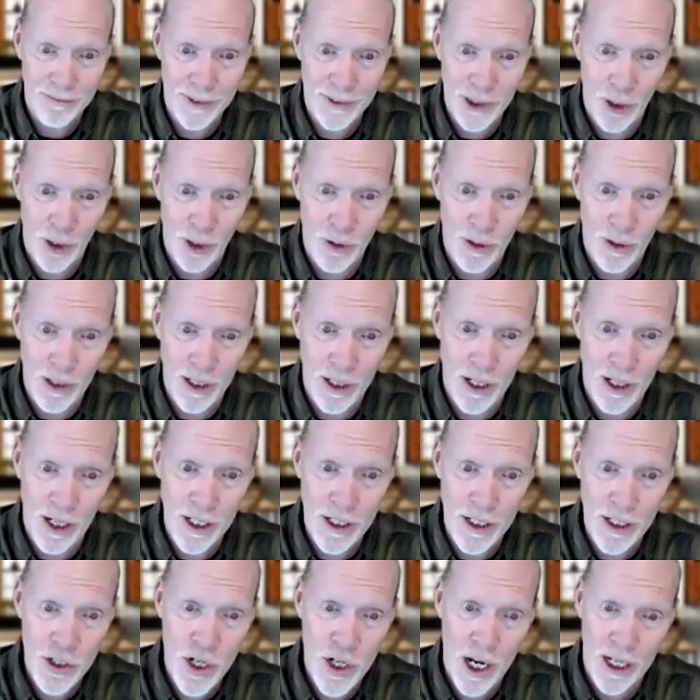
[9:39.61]
So
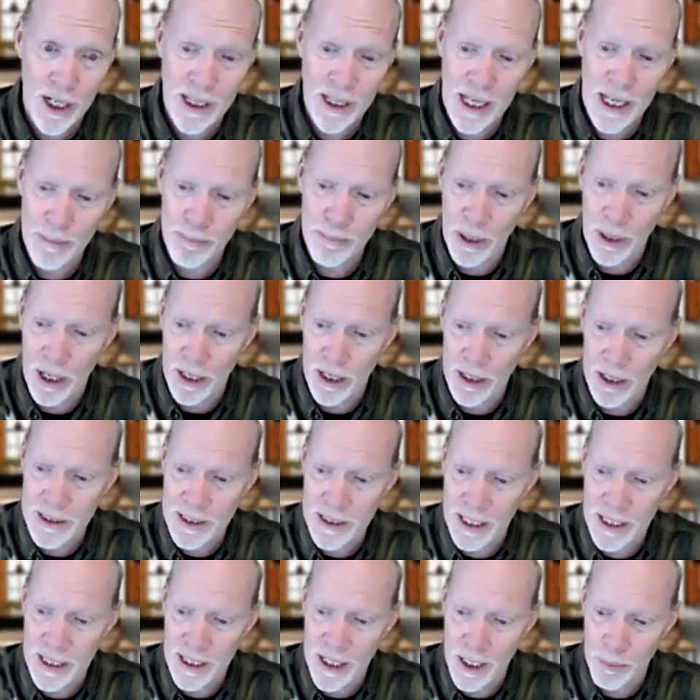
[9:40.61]
uncheck that
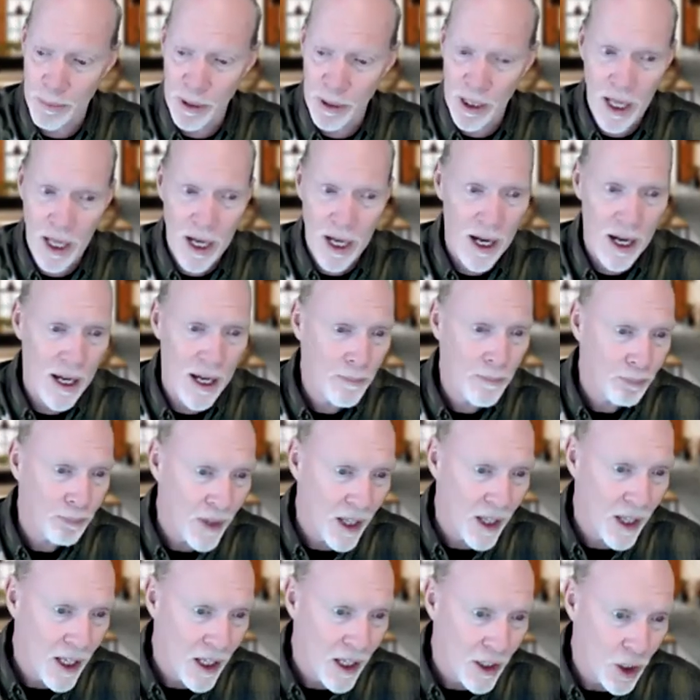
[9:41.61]
box and hit apply,
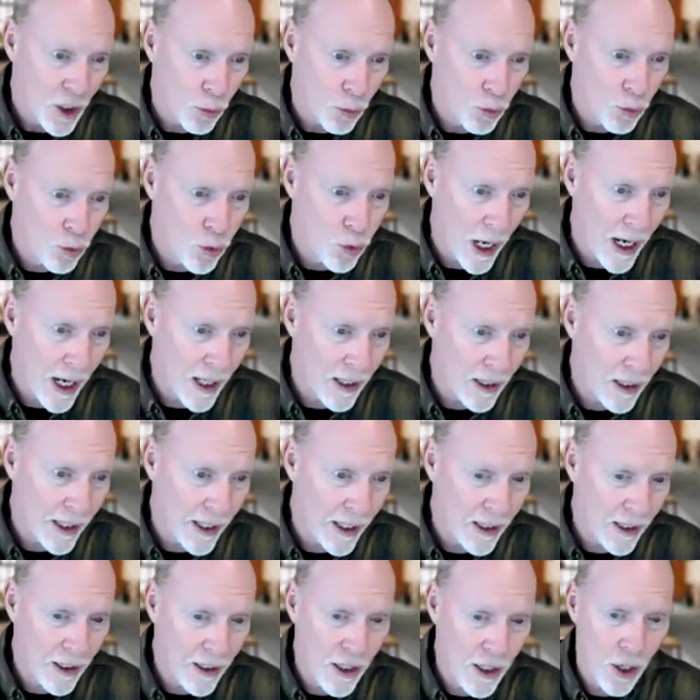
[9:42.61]
the
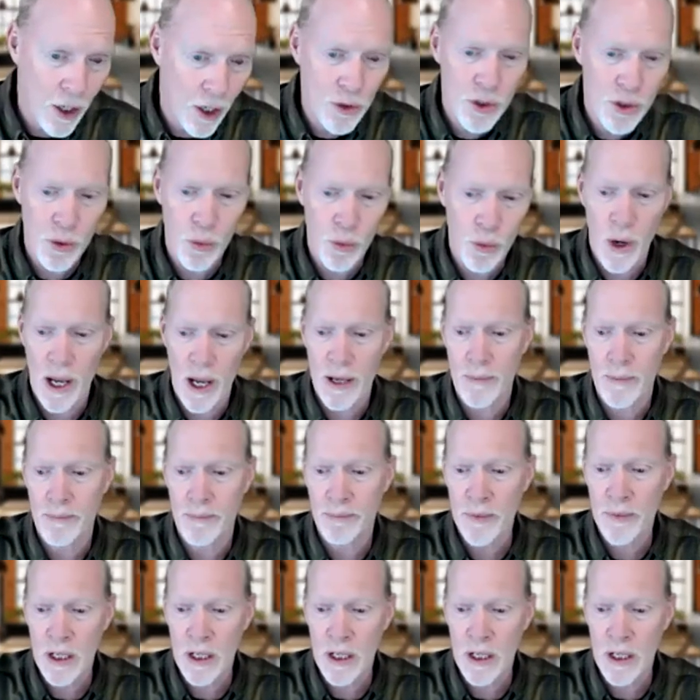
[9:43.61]
railing goes away.